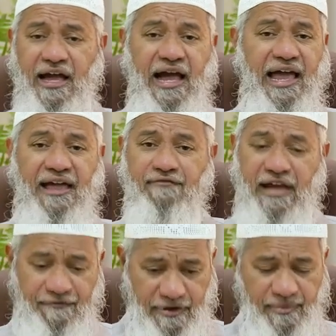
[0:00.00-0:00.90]
I
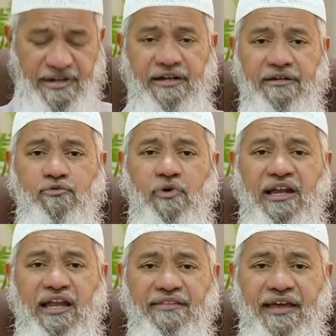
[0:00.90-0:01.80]
have committed to
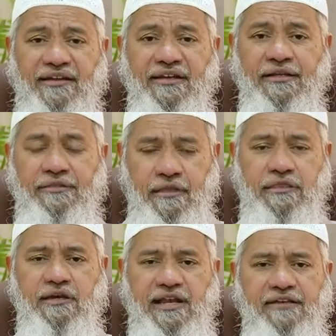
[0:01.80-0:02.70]
Allah that
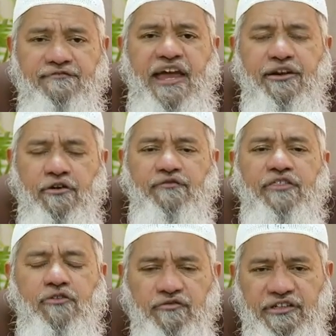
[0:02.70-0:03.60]
this year I'll give charity of
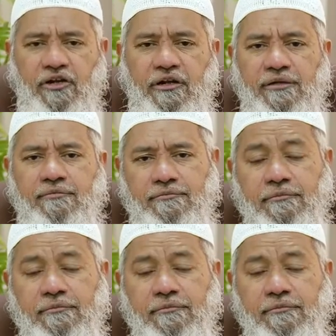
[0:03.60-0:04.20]
$10,000.